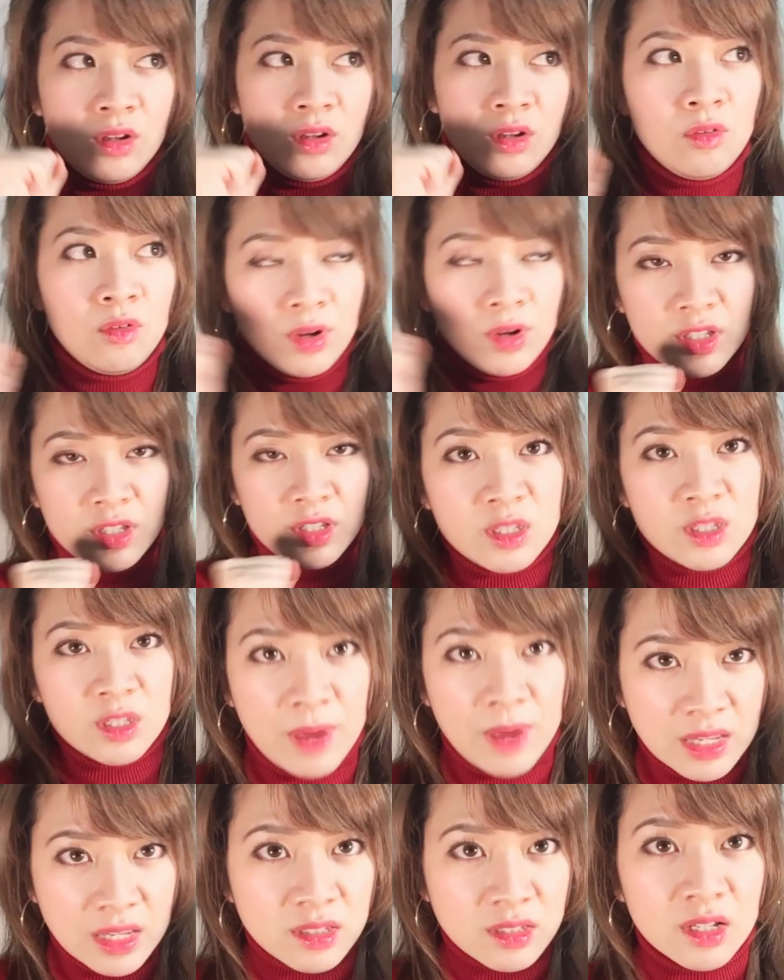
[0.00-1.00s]
going
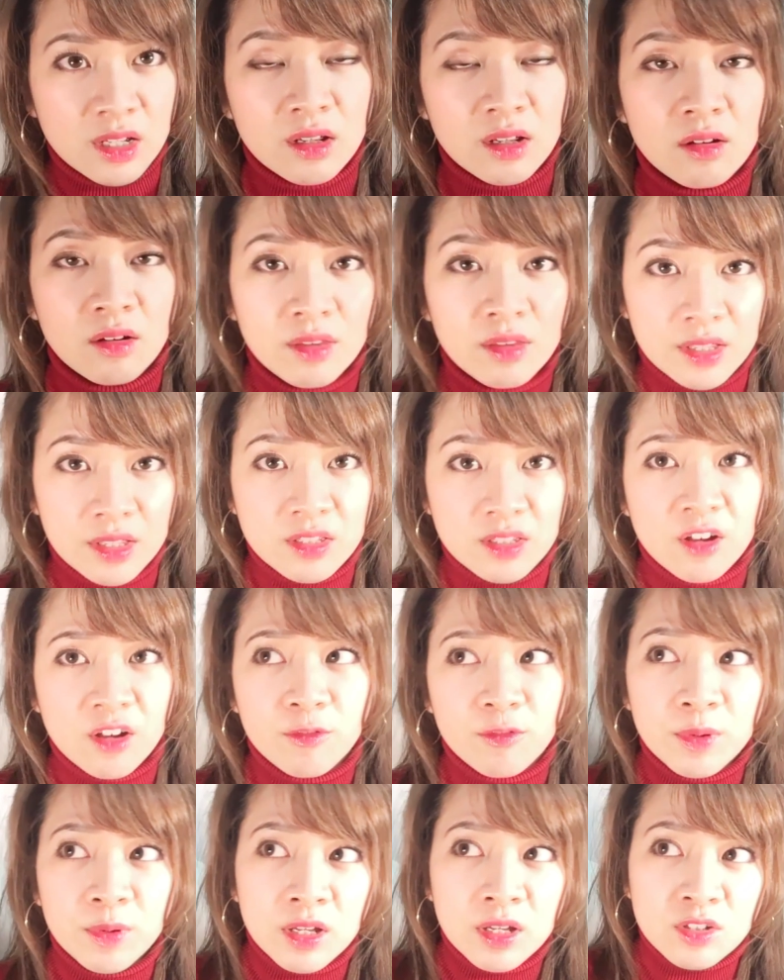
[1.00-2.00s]
spastic and all that stuff,
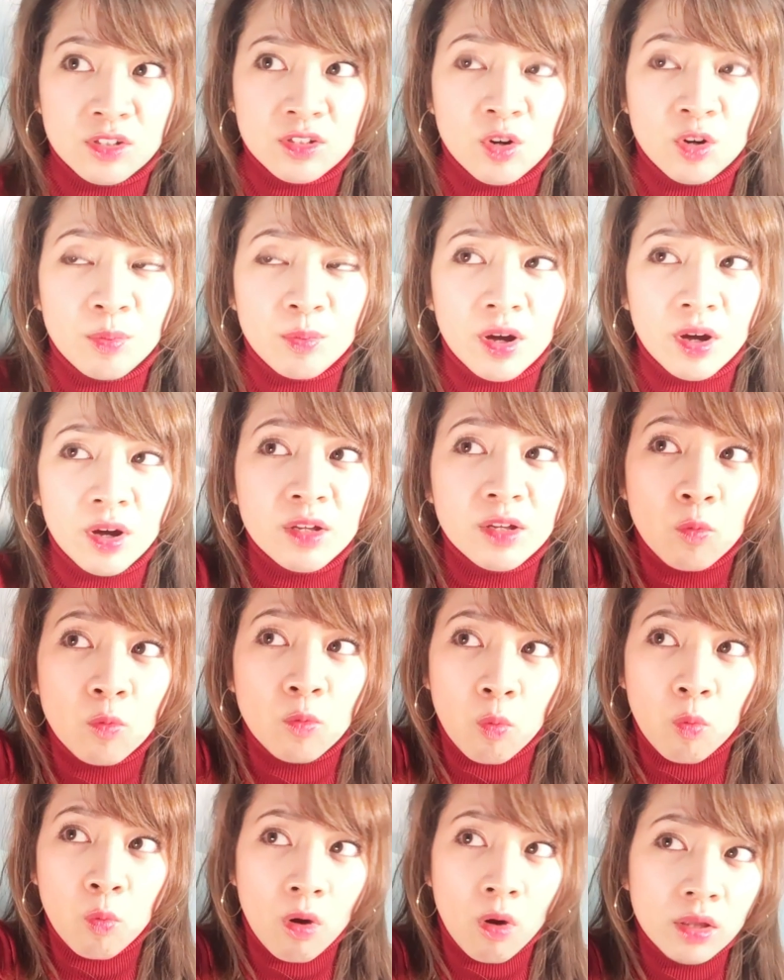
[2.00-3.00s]
because your body
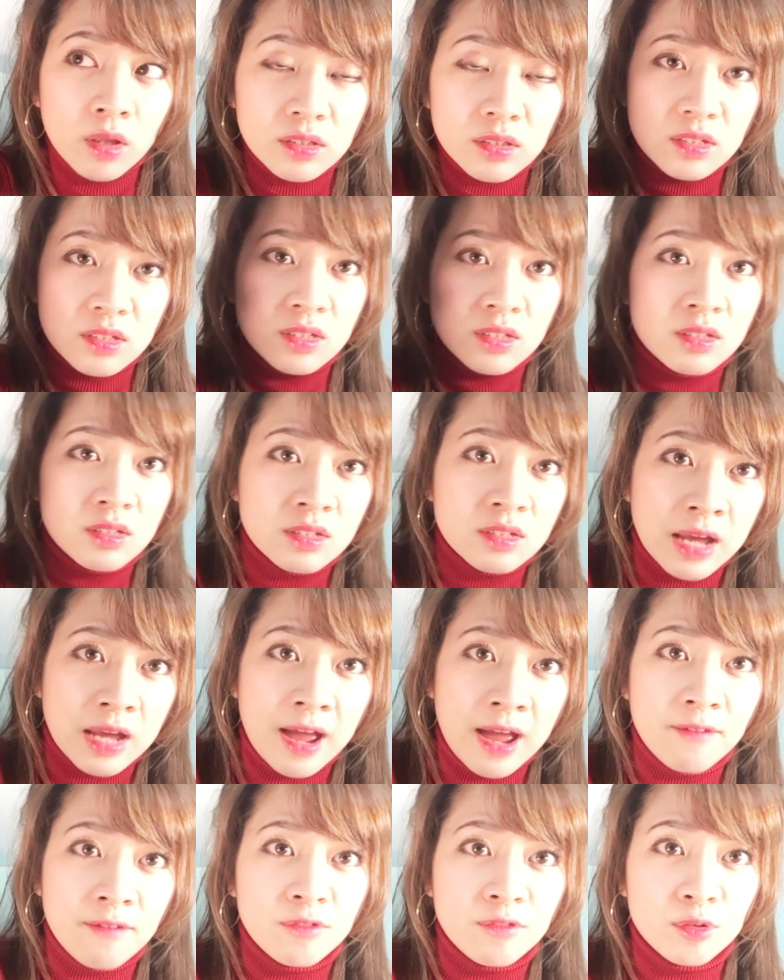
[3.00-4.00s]
wants to
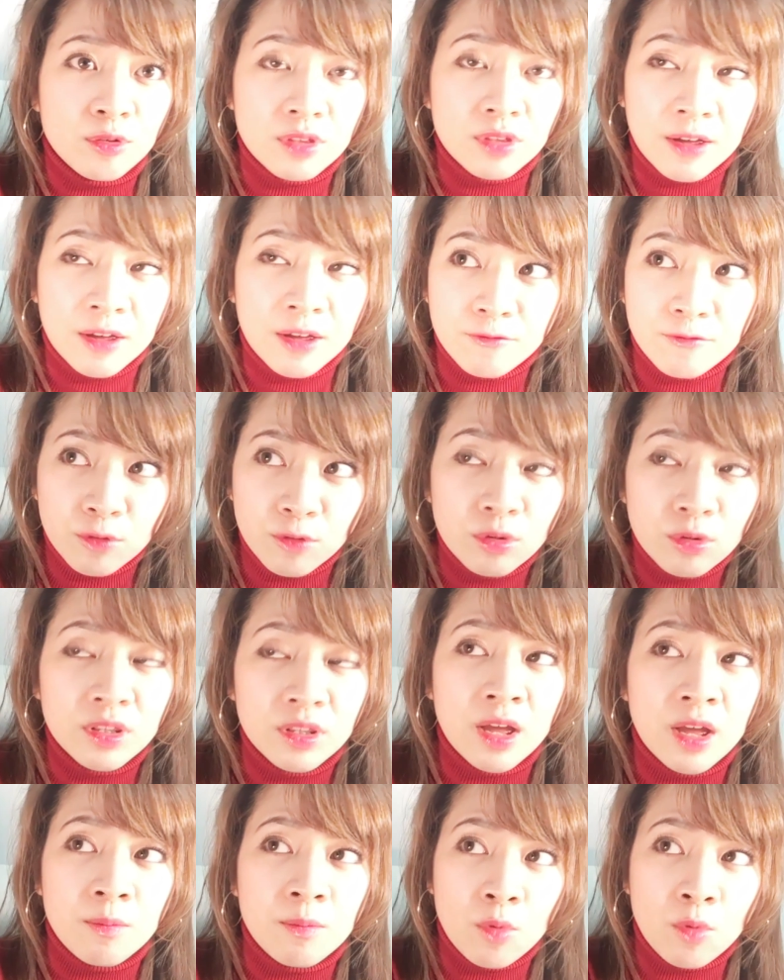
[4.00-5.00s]
have that food and
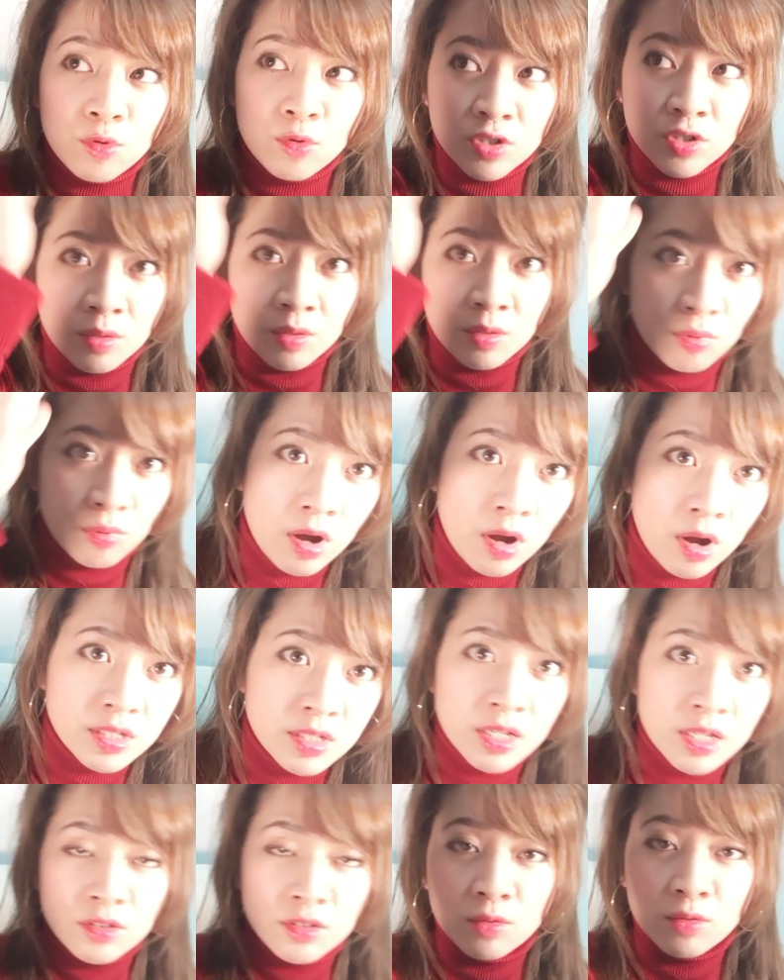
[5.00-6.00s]
that emotion
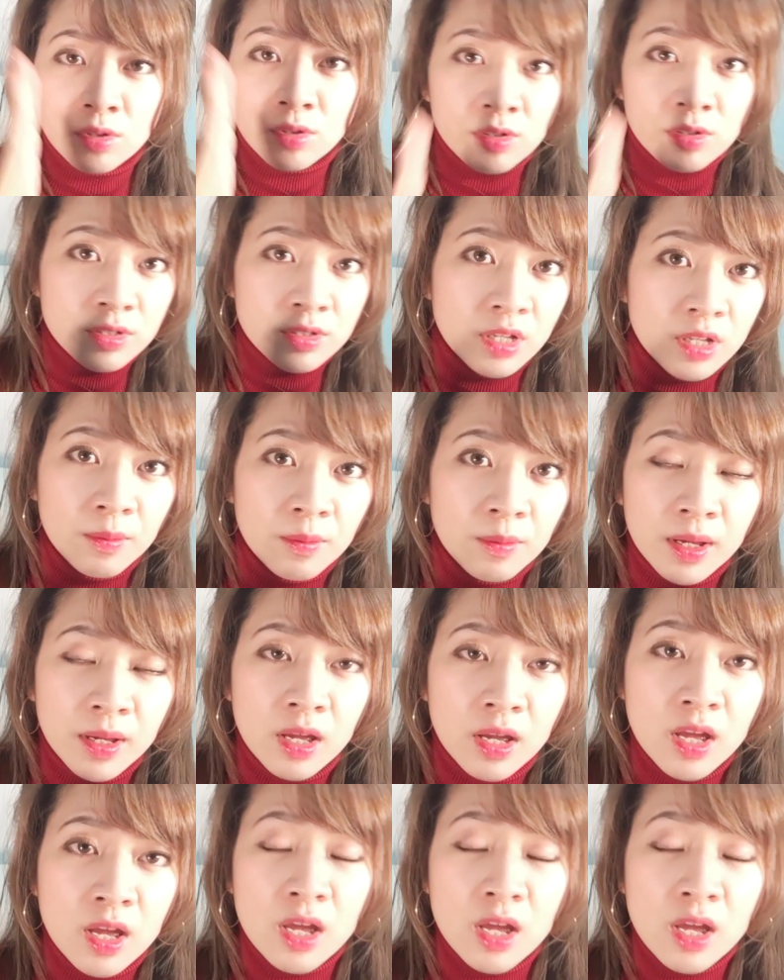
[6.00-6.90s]
processed through your stomach.